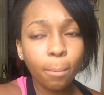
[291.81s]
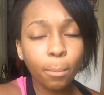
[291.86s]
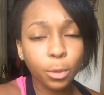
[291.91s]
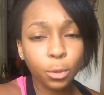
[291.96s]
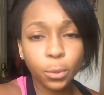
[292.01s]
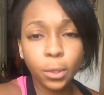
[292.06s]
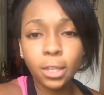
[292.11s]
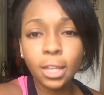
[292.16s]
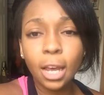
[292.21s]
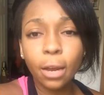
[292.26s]

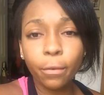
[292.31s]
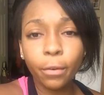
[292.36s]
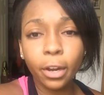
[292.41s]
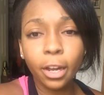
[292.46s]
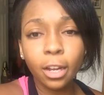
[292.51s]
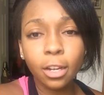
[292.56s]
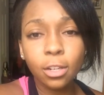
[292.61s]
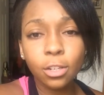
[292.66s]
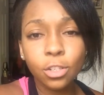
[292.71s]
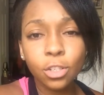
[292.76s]
Between that
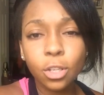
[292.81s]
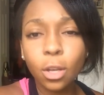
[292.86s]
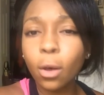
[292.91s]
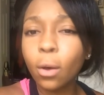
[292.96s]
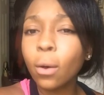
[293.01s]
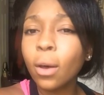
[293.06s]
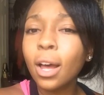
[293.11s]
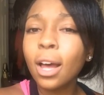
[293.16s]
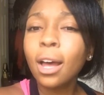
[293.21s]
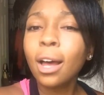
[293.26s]
range.
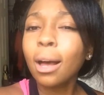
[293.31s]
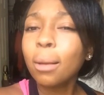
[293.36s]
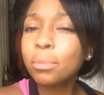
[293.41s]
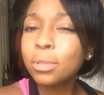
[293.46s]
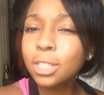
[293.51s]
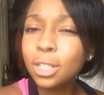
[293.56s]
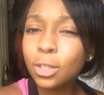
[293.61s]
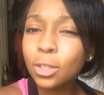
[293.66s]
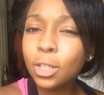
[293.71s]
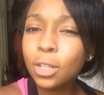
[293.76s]
So I'm
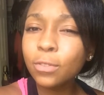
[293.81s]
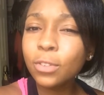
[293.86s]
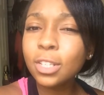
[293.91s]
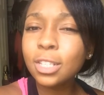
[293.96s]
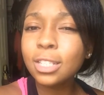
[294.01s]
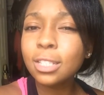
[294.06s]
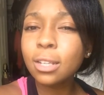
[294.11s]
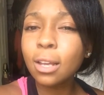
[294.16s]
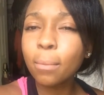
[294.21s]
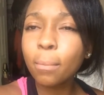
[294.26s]
still
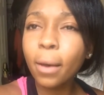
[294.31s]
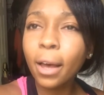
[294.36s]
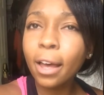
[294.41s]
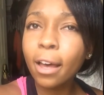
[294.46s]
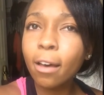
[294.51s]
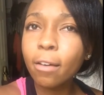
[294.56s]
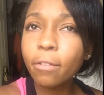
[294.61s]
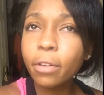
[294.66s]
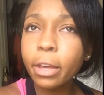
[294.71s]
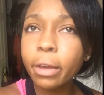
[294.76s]
lifting
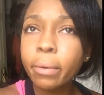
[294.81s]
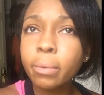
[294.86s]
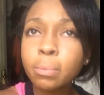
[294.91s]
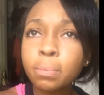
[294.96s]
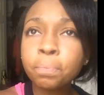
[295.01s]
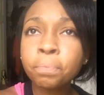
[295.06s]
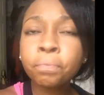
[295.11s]
semi-heavy.